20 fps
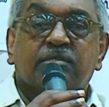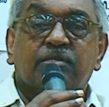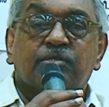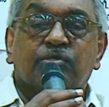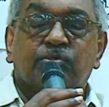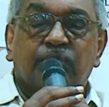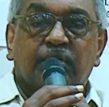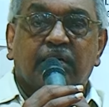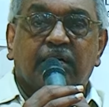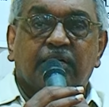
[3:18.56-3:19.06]

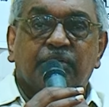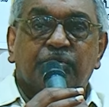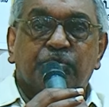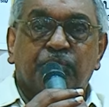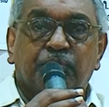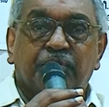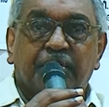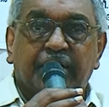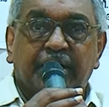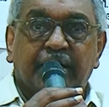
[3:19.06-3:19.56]
Sudha
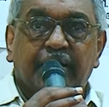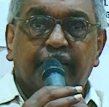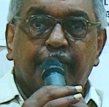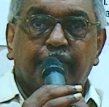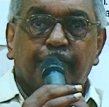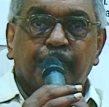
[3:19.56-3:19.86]
should read.